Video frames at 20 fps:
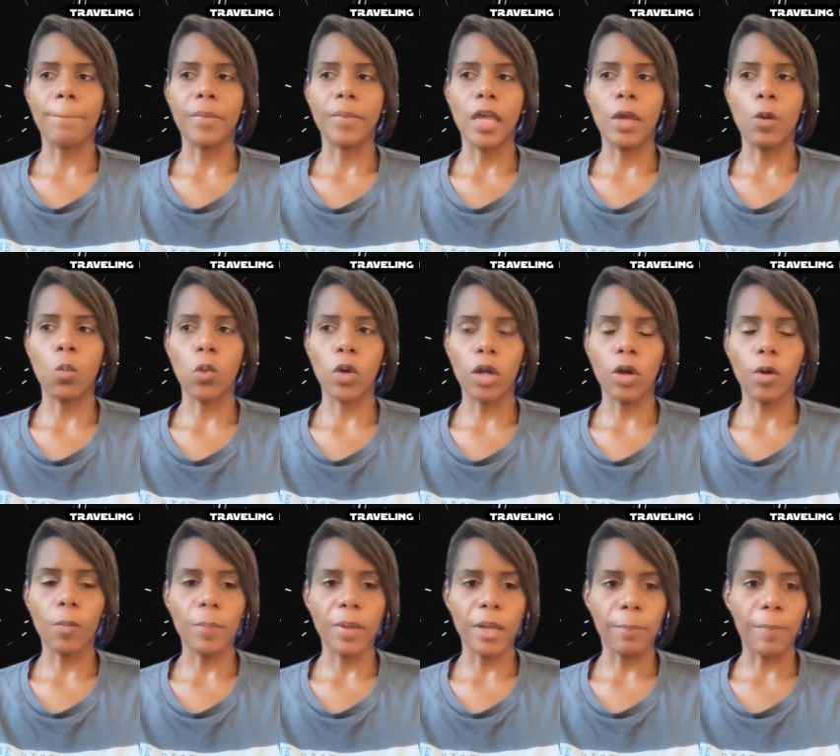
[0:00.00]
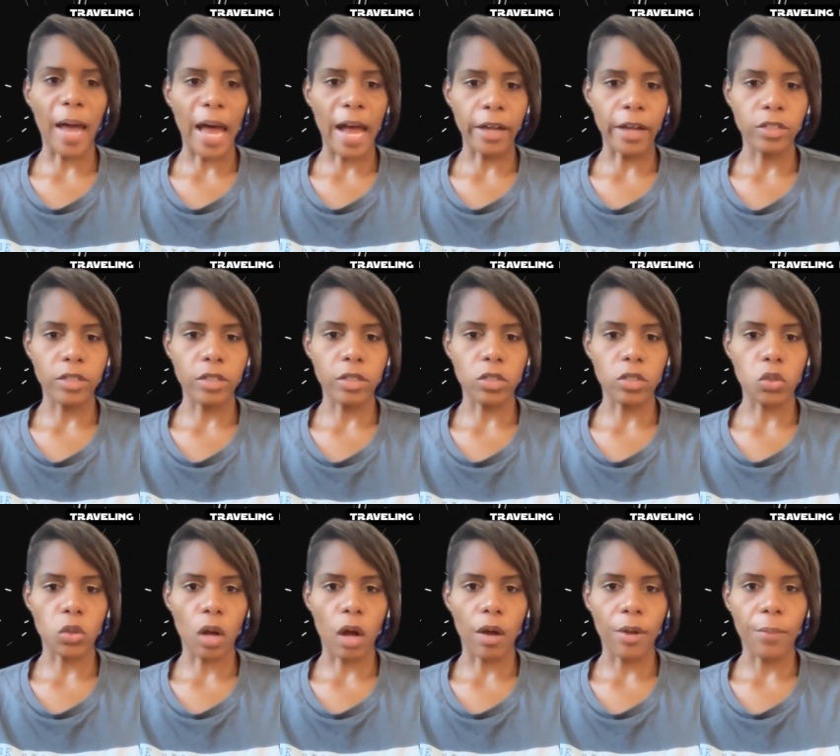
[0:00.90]
it will be back to the
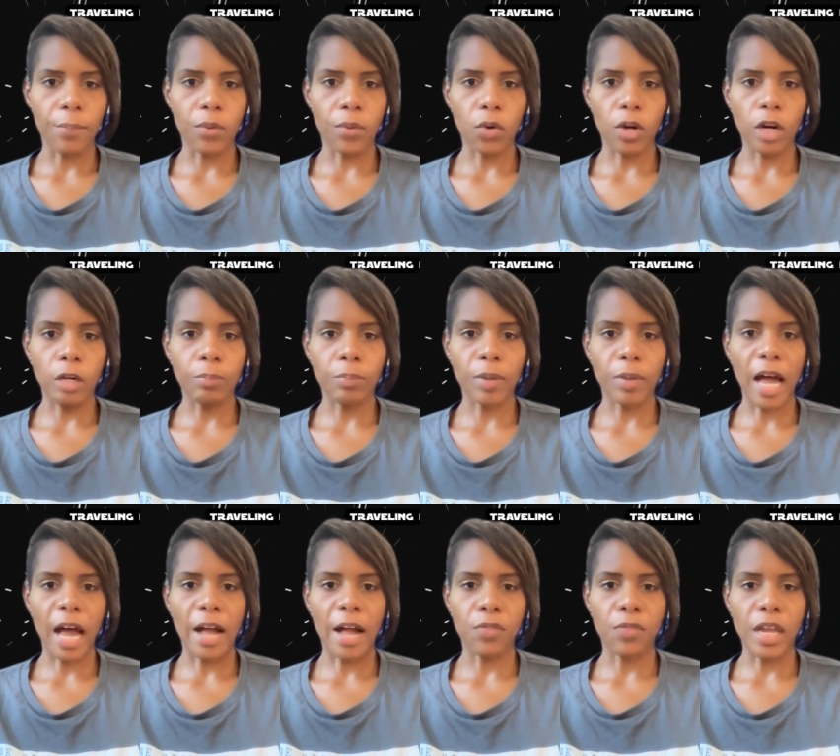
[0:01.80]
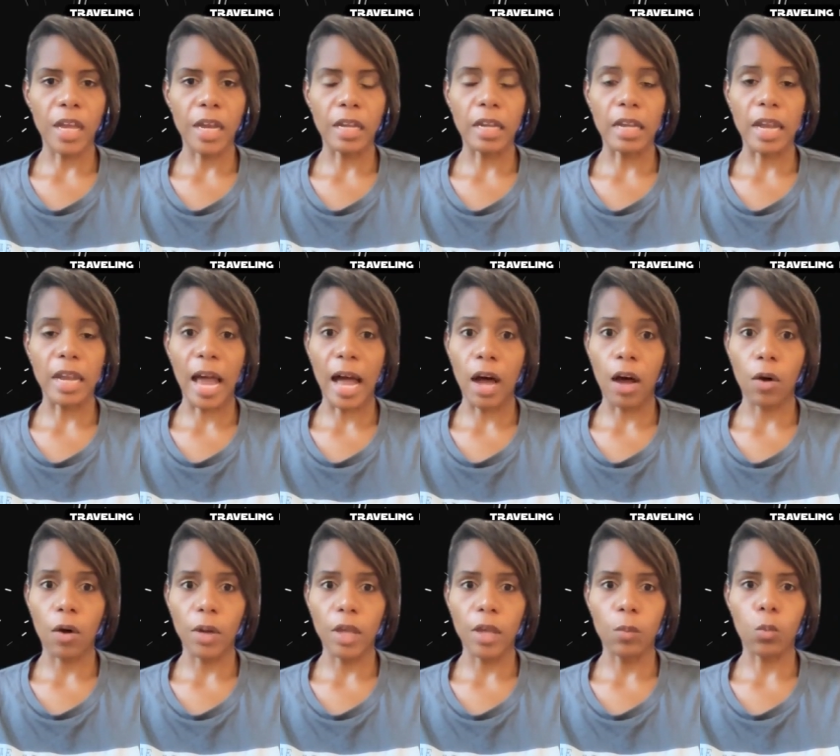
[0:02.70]
drawing board, but I think
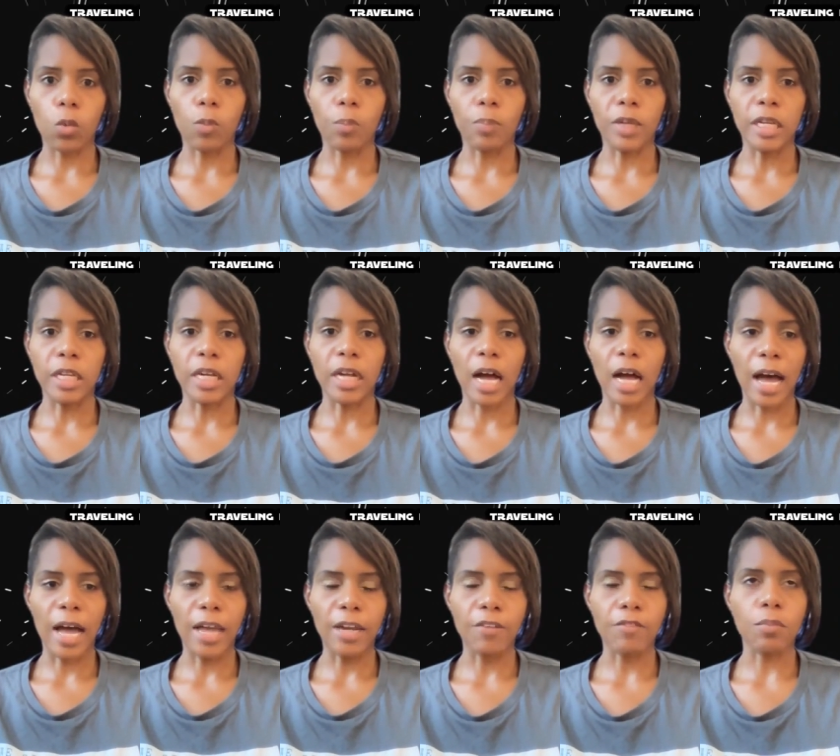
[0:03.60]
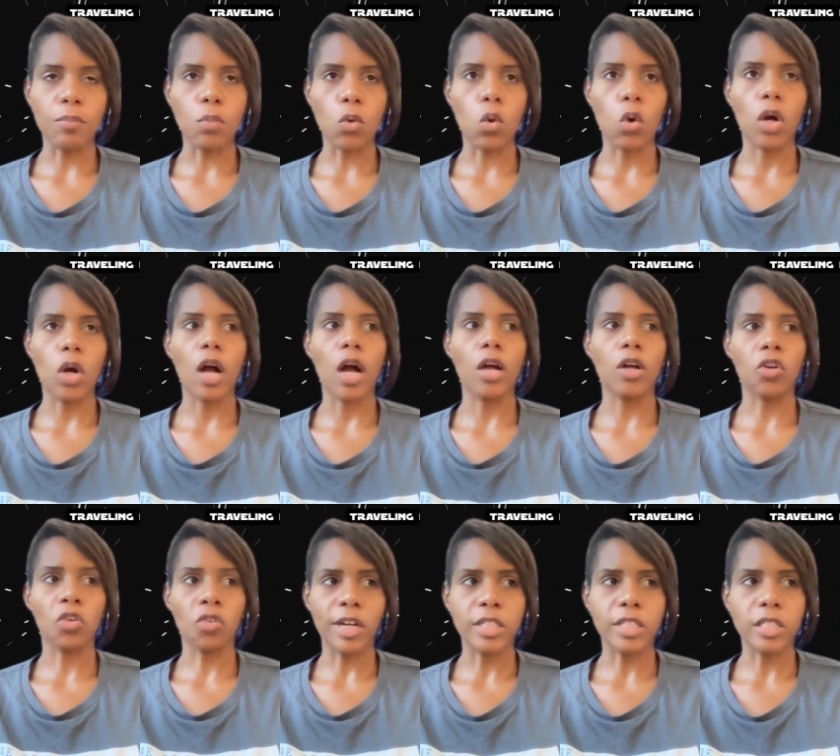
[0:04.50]
now it will be kind of more
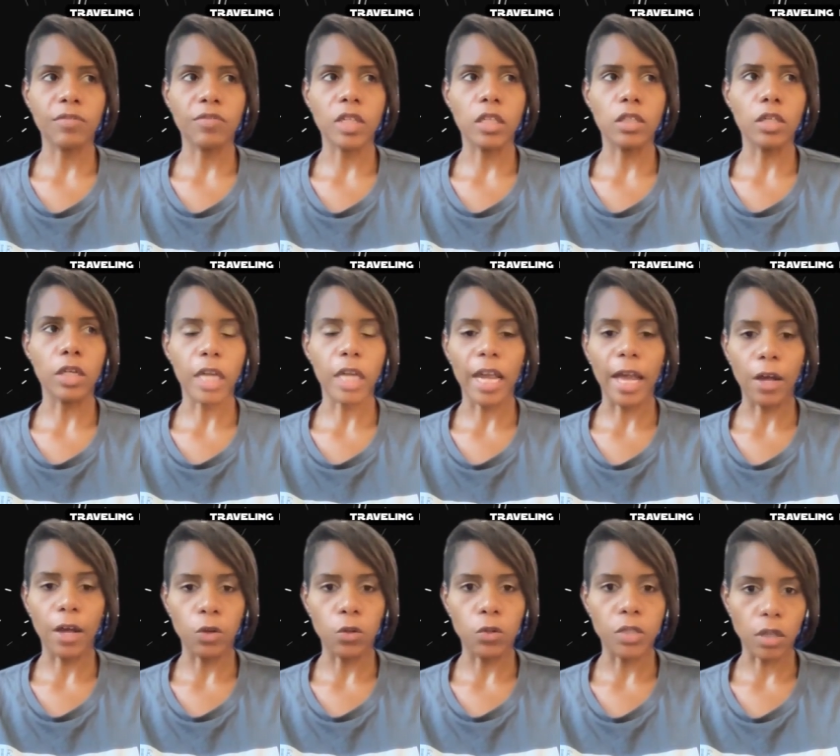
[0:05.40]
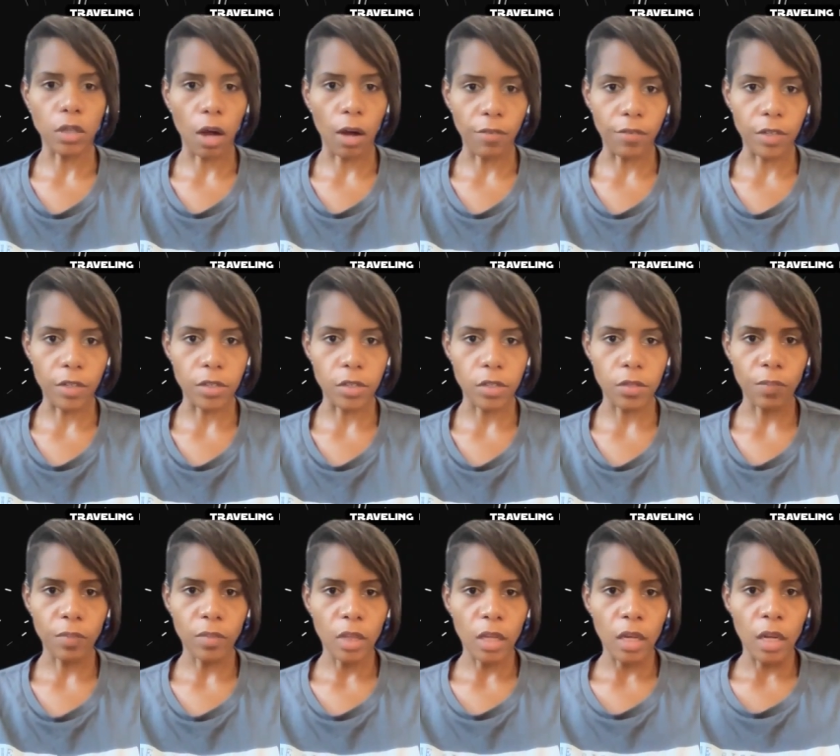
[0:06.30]
aggressively looking at who's in office,
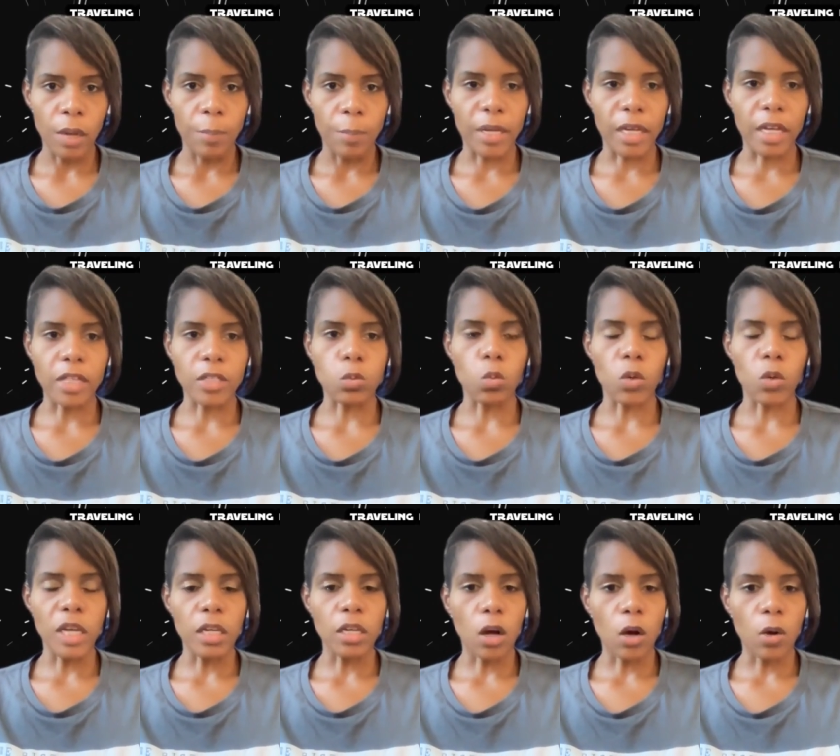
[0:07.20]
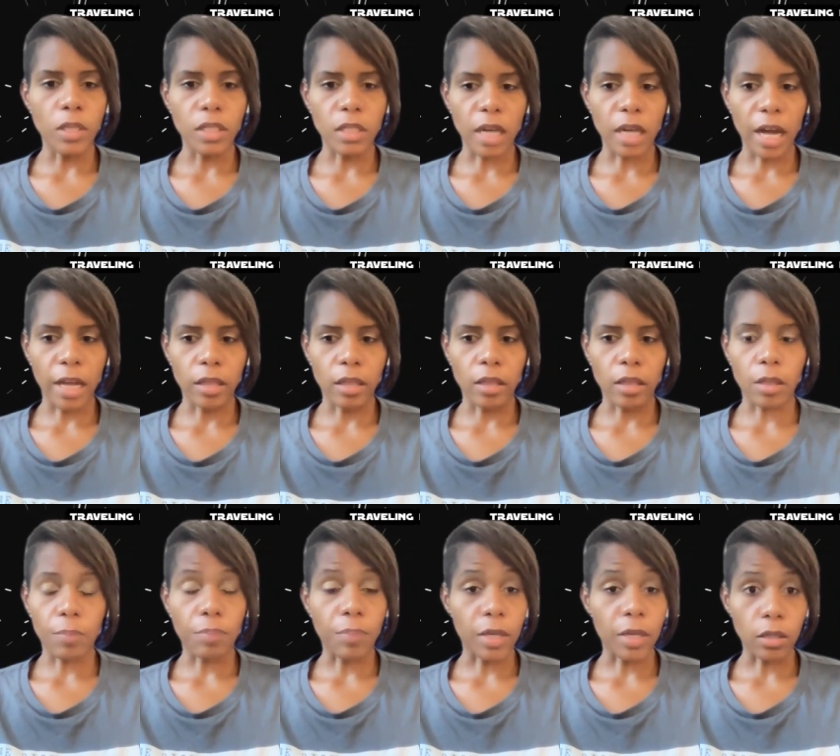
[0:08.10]
because we know it's not
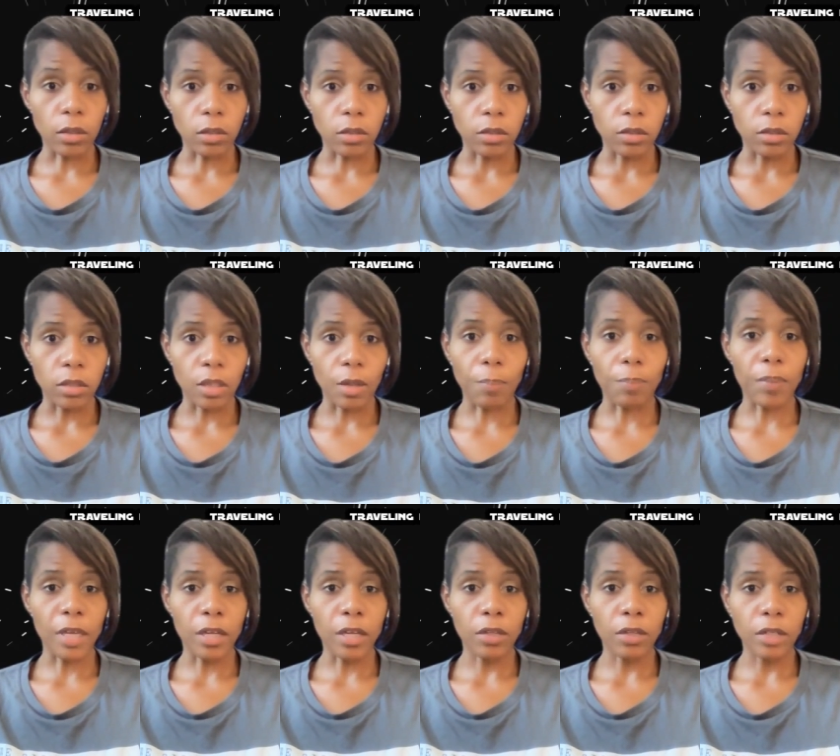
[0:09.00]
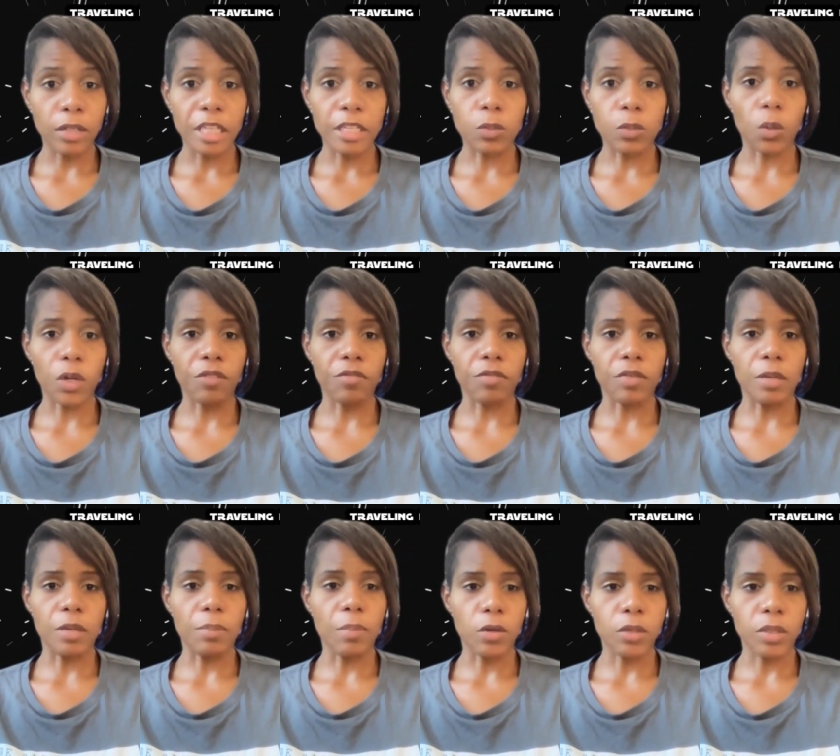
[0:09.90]
the bill. The bill is one of
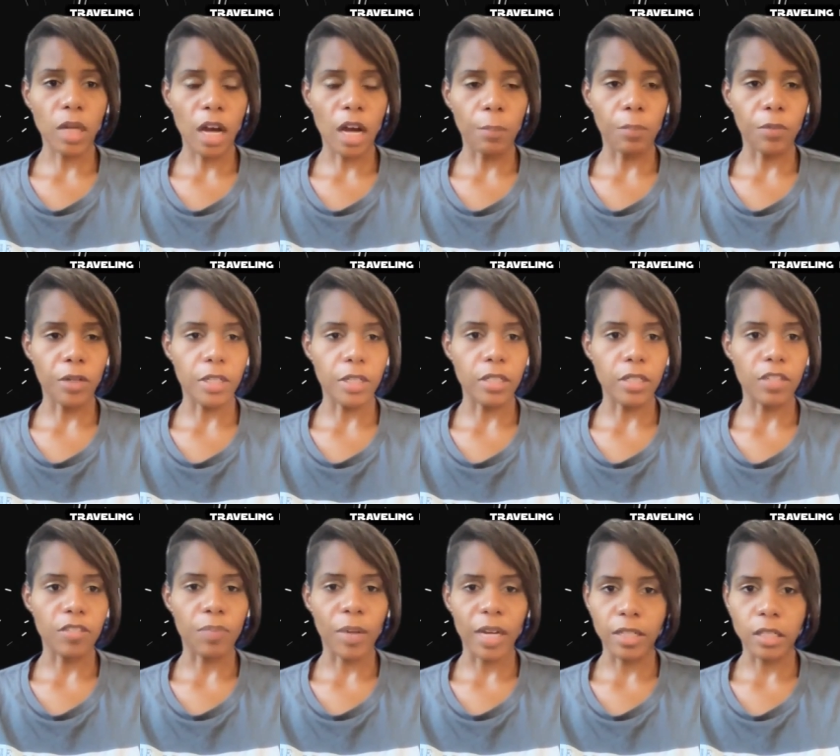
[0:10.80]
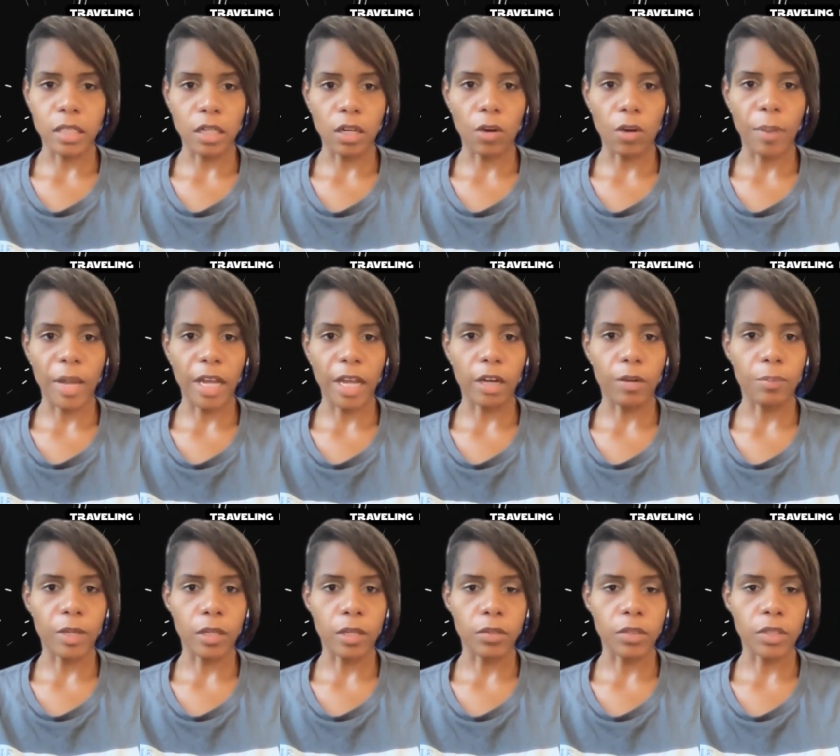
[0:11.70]
the most comprehensive, best single payer
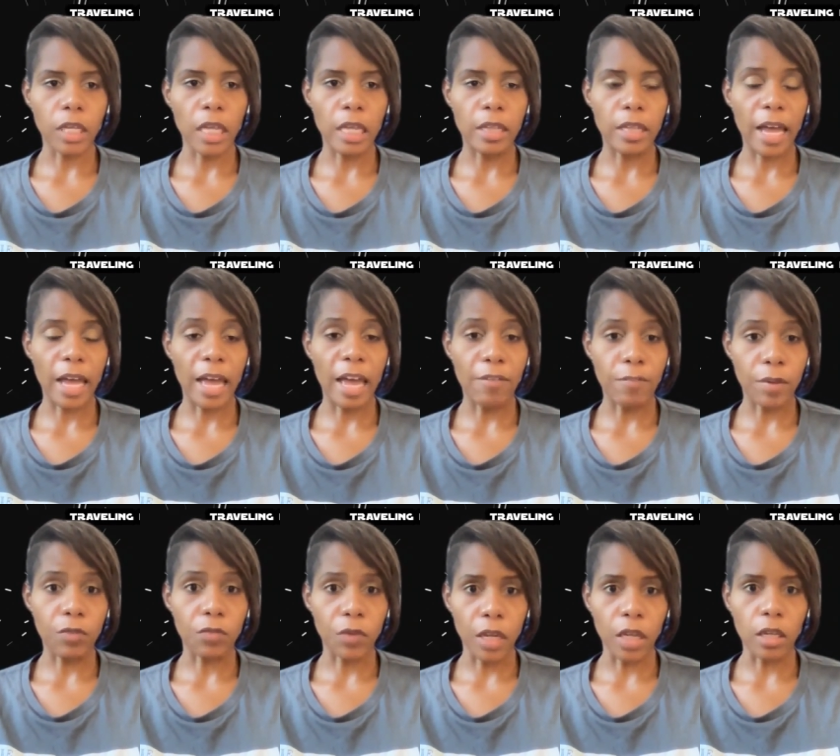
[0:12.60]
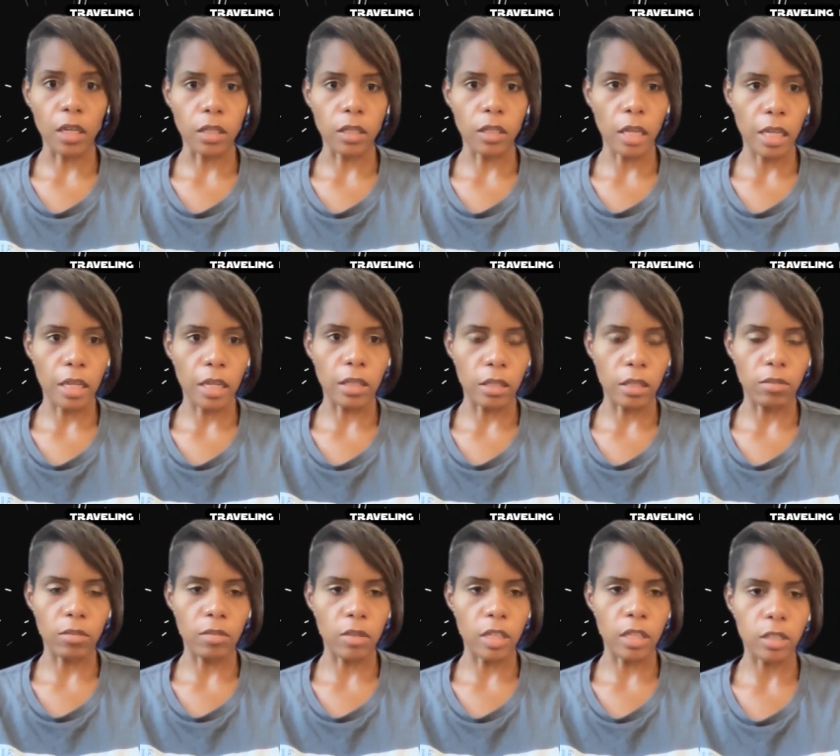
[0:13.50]
bills that have been written
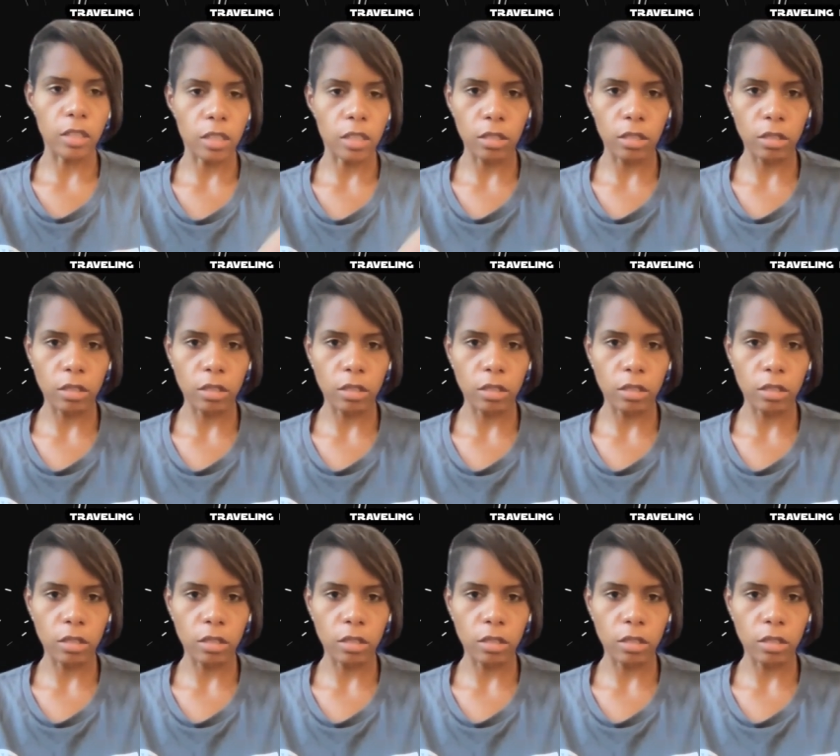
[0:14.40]
in this